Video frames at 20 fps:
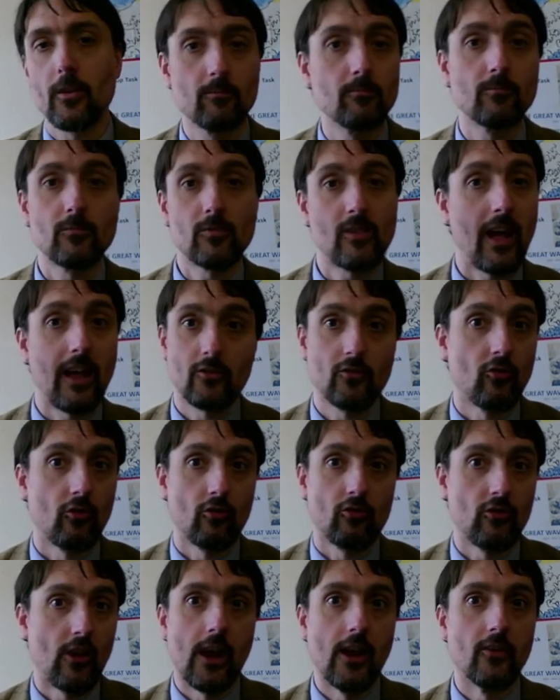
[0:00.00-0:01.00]
That just
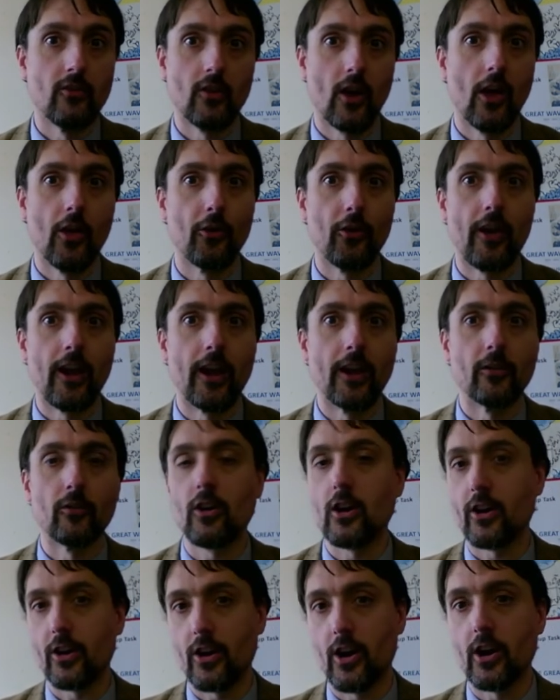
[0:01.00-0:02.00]
is a thing. So you
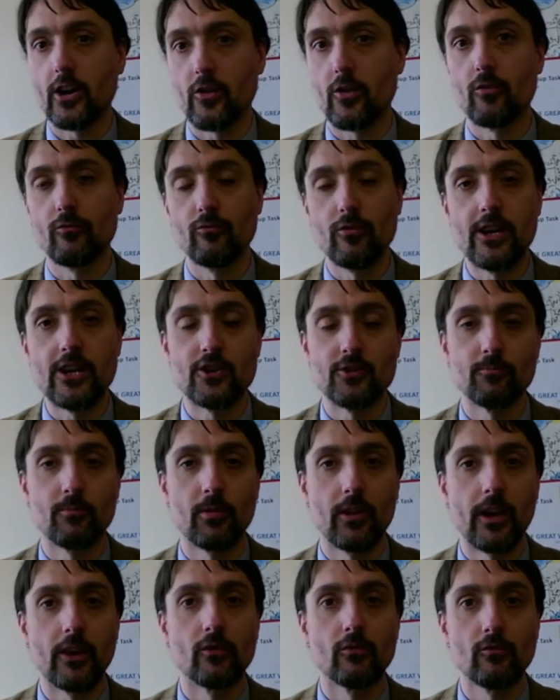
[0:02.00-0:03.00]
could argue that region
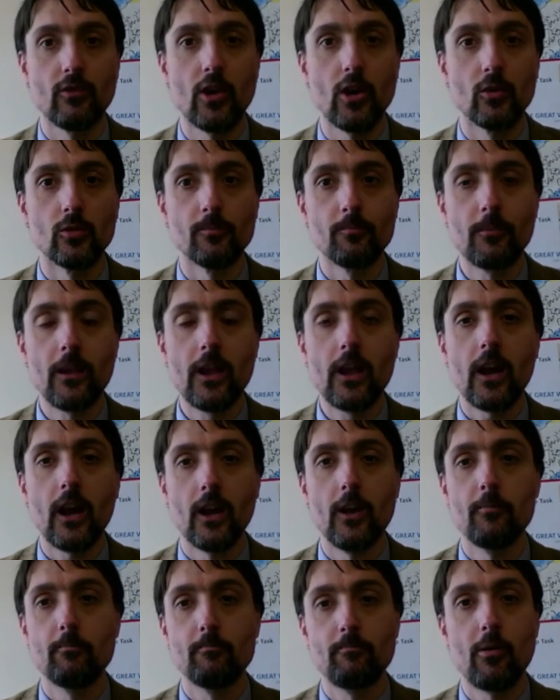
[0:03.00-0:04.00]
plays a role.
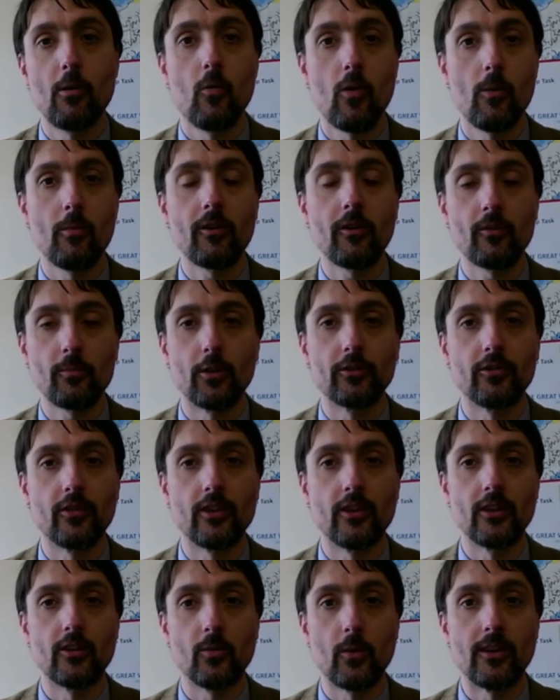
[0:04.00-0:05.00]
But what we spotted
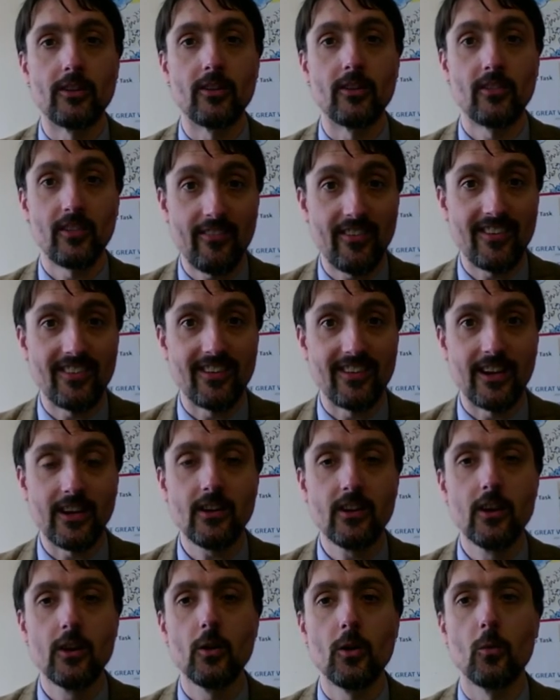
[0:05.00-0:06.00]
in 2017
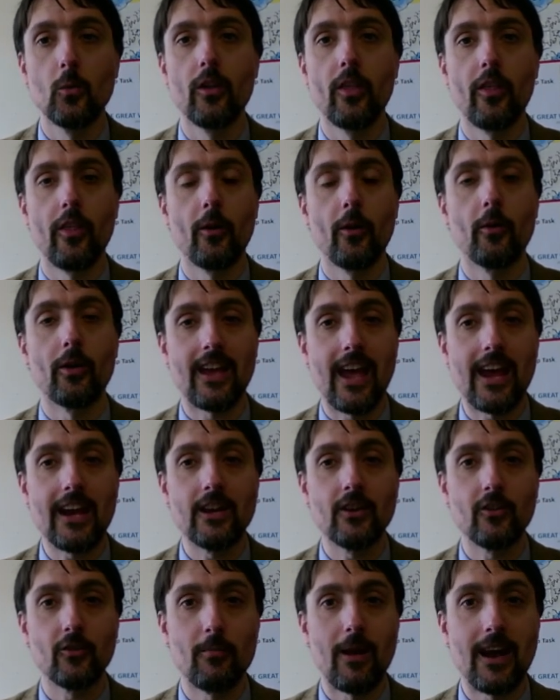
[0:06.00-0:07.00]
were that there were
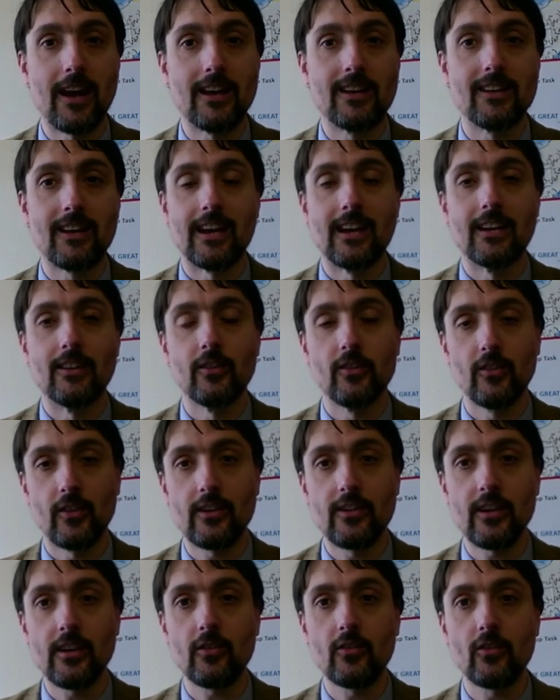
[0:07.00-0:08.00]
gains made in
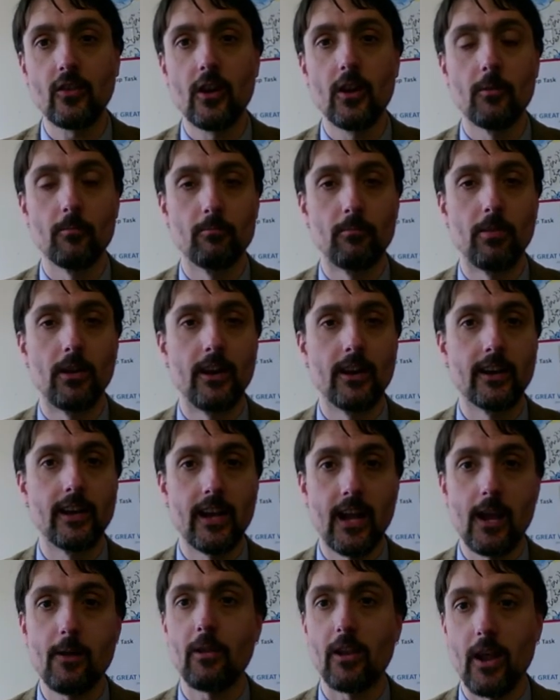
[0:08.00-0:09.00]
cities by
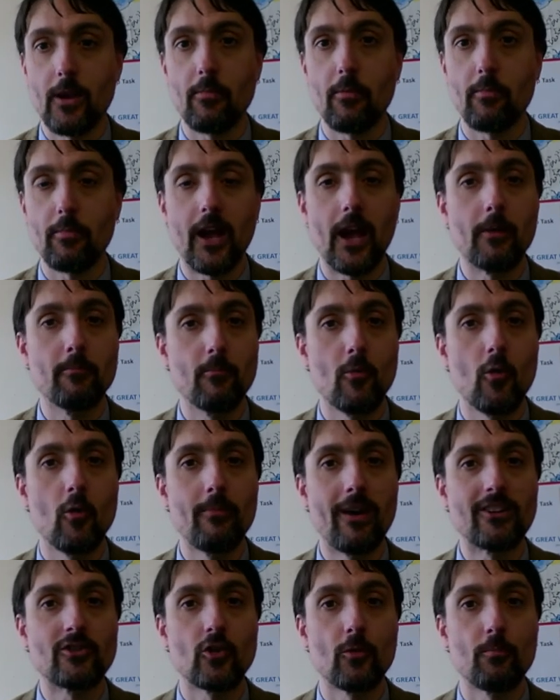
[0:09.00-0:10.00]
Labour. Labour became more
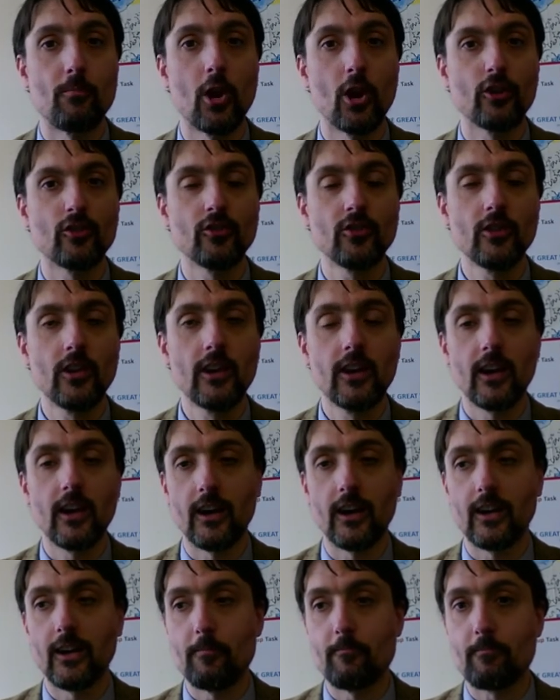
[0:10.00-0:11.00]
metropolitan,
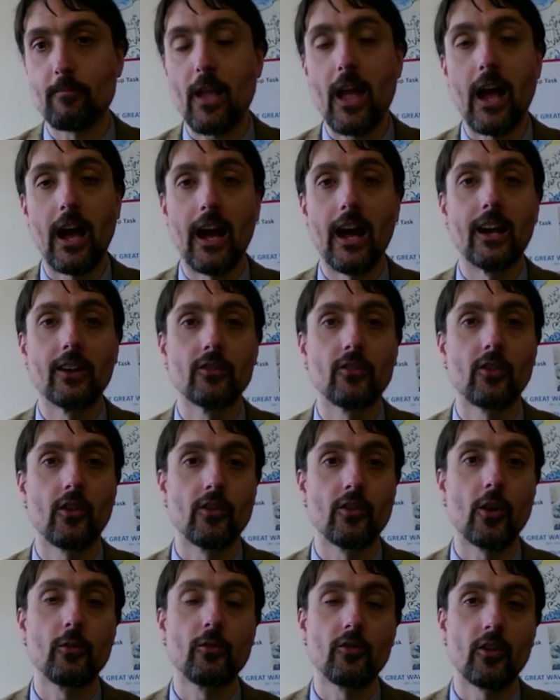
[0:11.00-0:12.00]
and
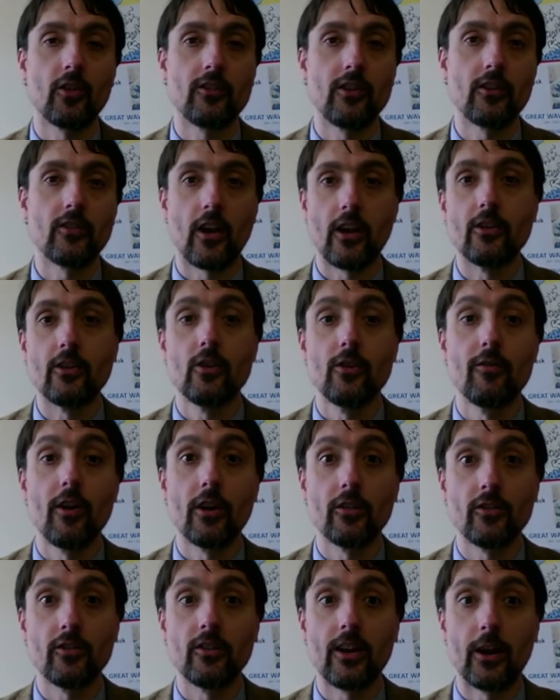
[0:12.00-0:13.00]
those cities and
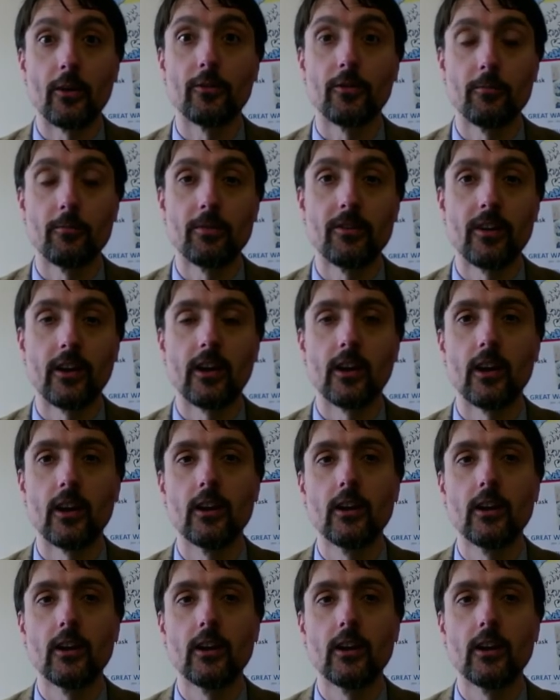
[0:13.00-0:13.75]
university towns in particular.